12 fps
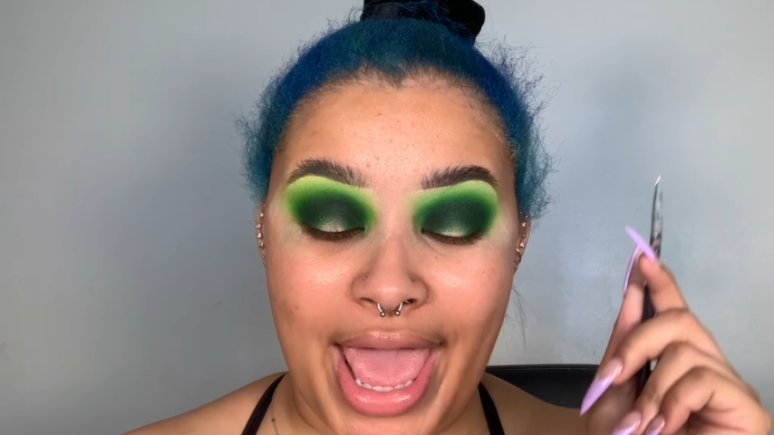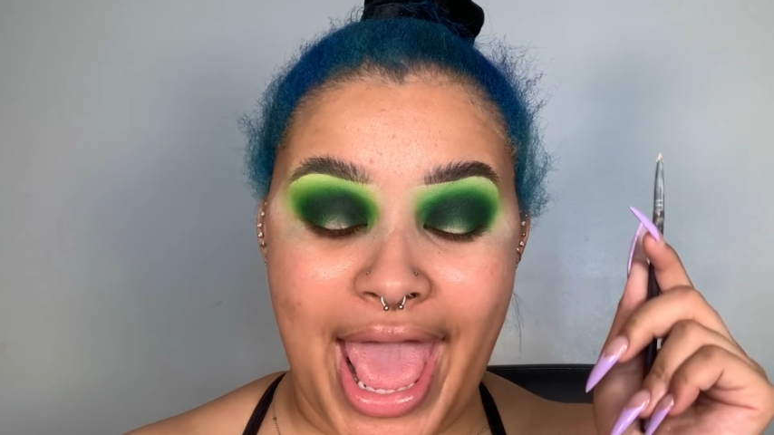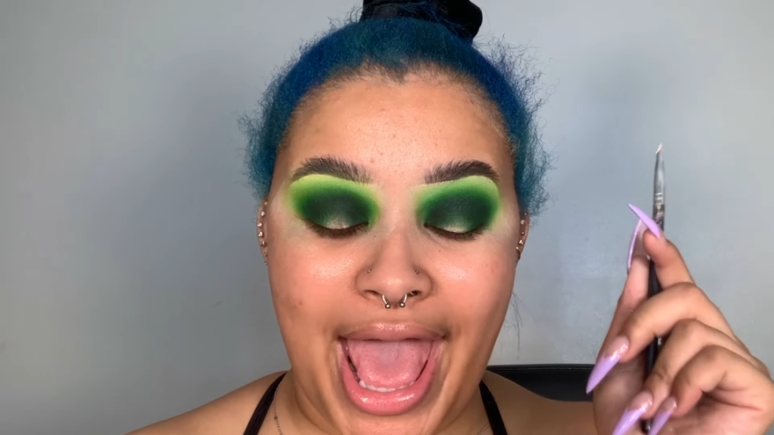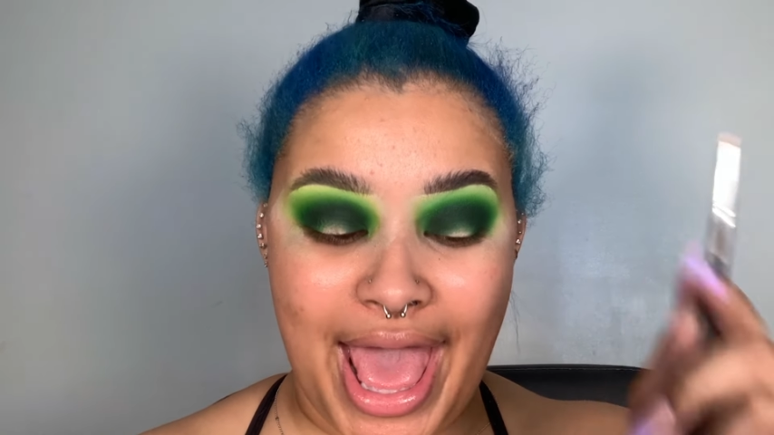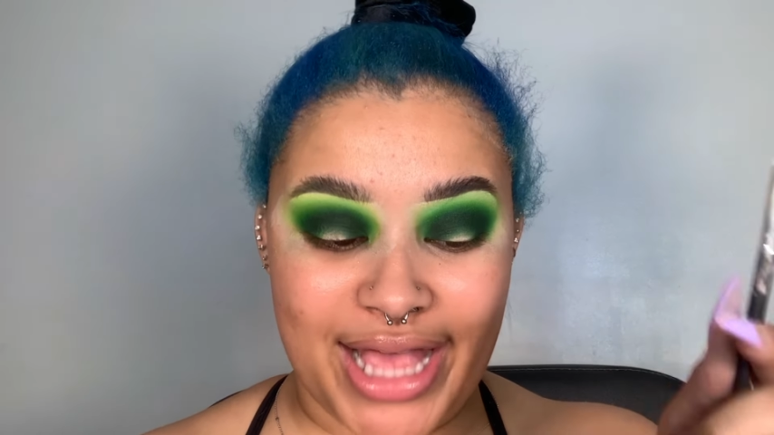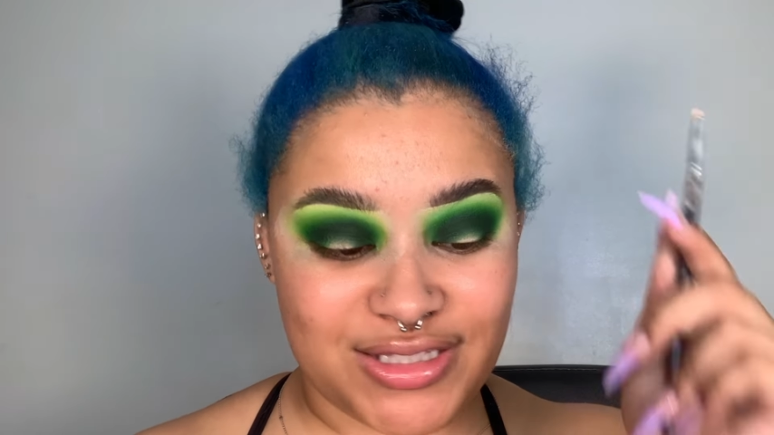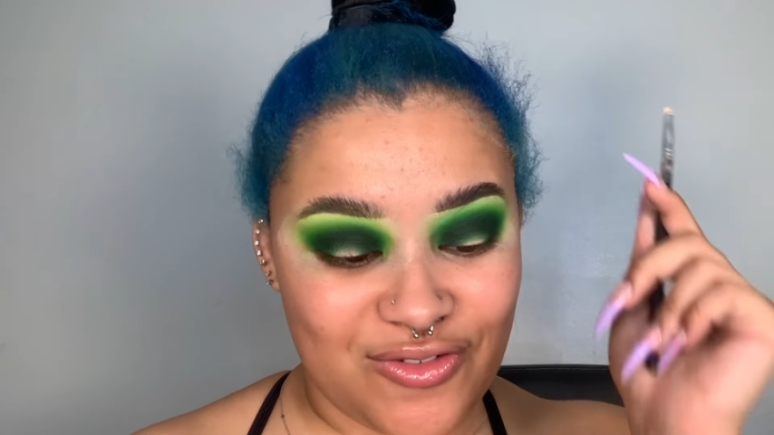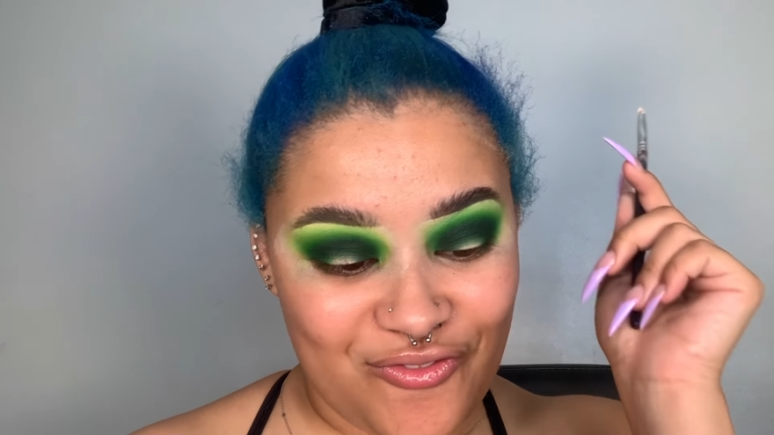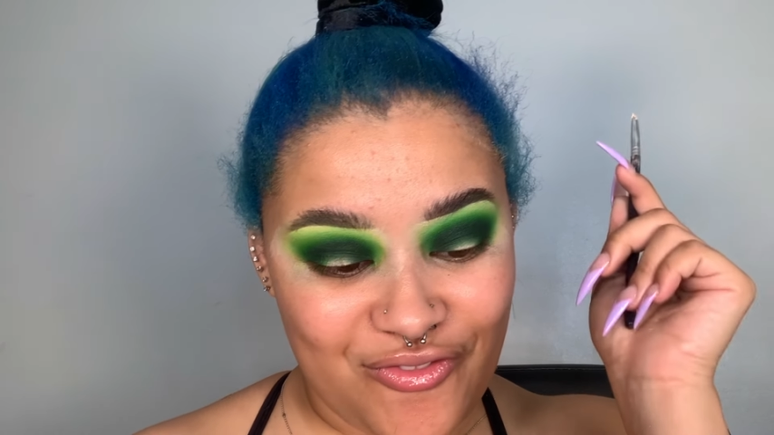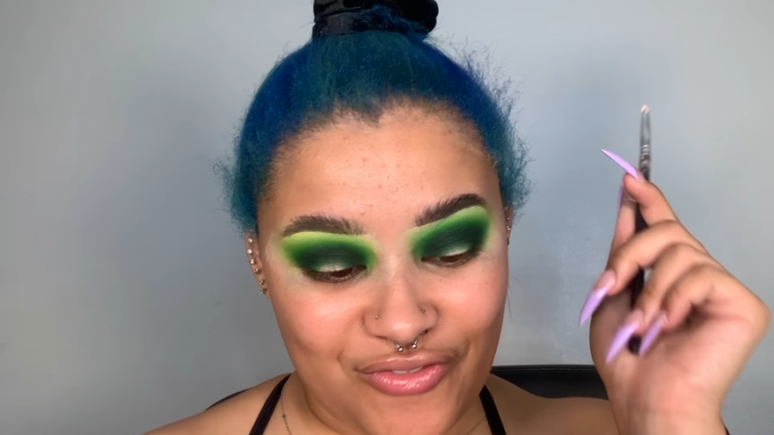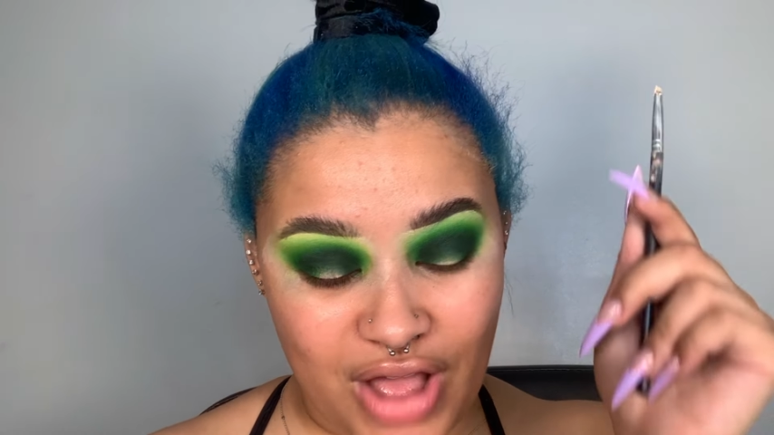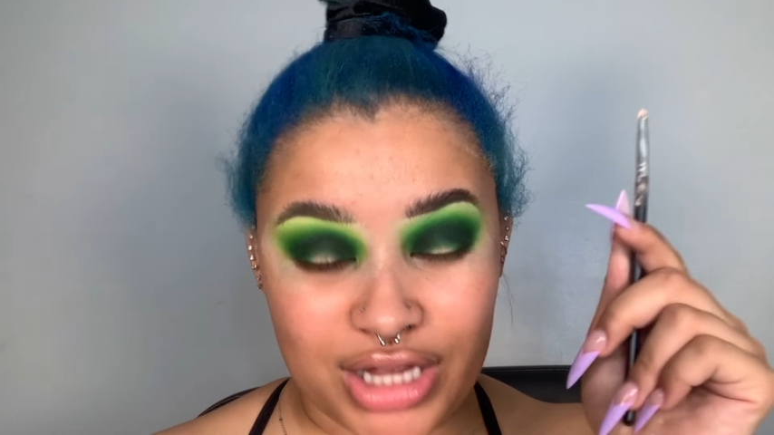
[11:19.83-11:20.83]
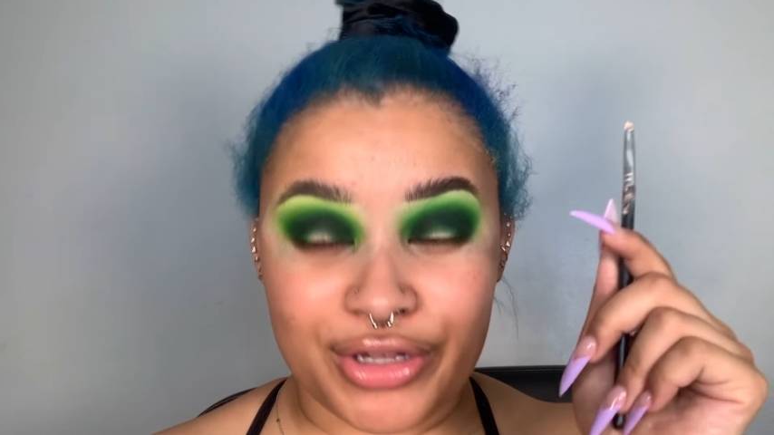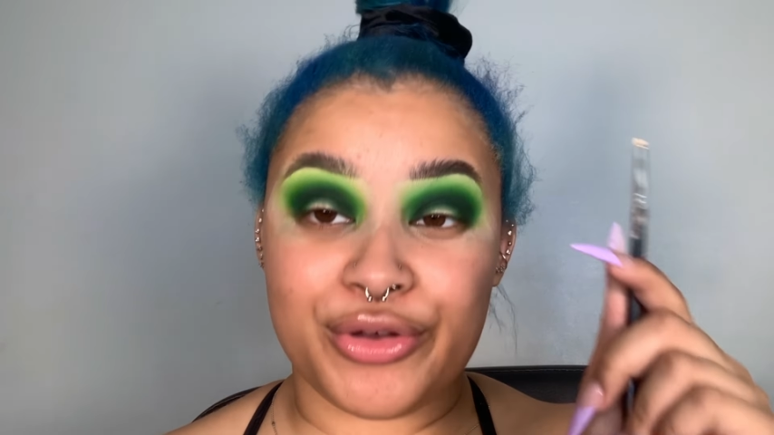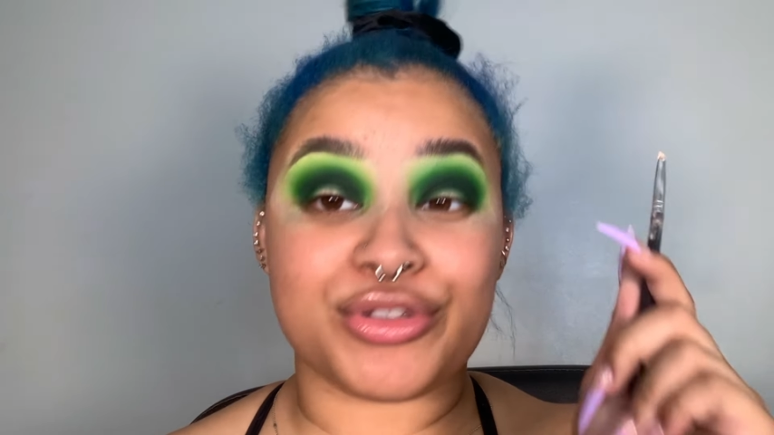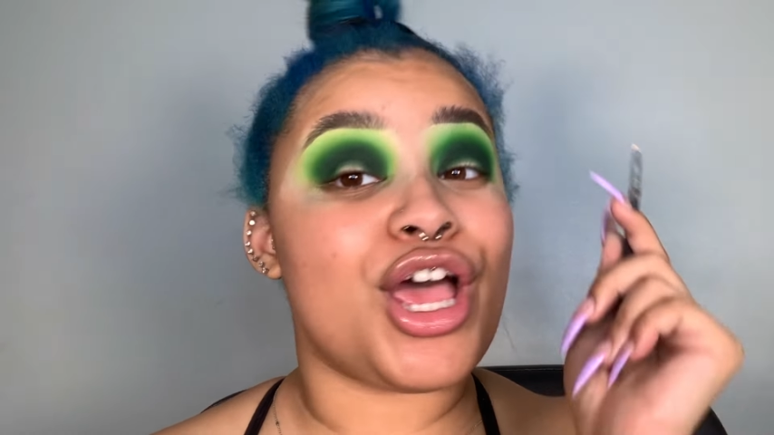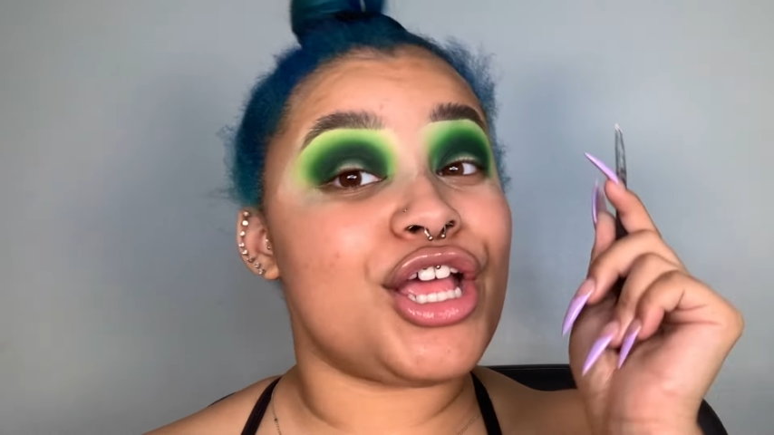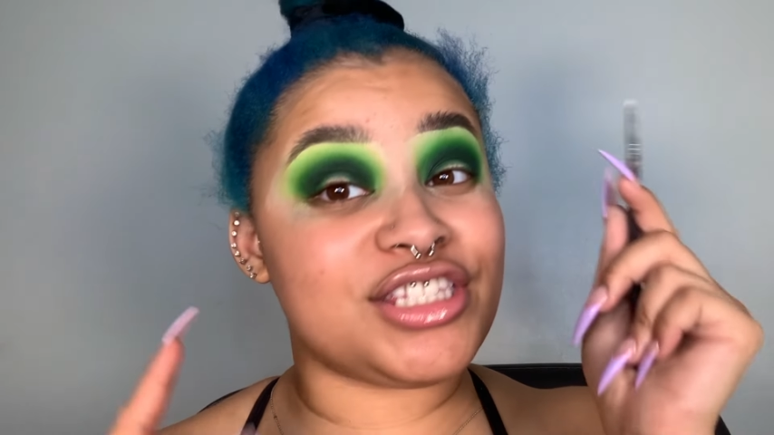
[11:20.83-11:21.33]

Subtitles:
as follows.